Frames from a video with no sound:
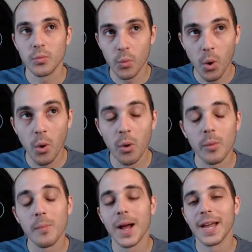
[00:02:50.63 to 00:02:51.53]

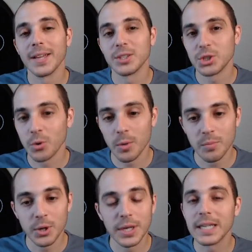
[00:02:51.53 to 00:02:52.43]
roll my short
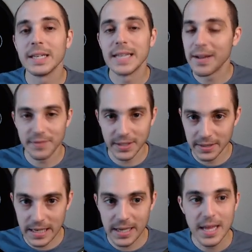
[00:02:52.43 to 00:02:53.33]
put
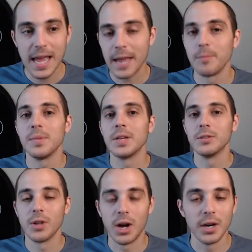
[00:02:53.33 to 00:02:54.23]
indefinitely and be
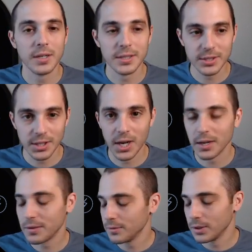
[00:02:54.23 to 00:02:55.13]
long a stock
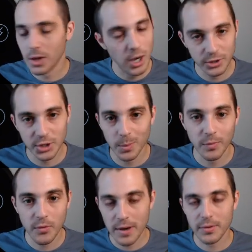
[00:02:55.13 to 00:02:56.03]
long term
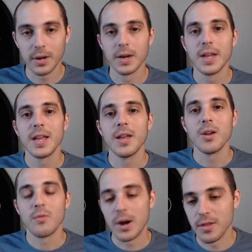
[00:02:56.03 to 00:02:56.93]
forever
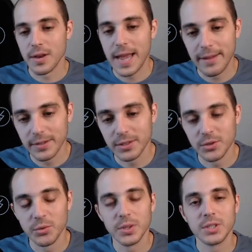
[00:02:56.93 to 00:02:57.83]
rather than having
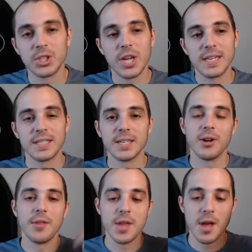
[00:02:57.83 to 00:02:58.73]
to chase it
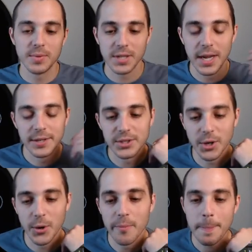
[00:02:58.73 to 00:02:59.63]
on the upside.
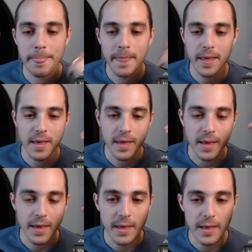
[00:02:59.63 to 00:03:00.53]
So
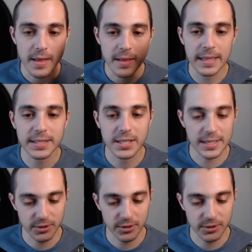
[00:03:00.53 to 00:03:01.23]
let's get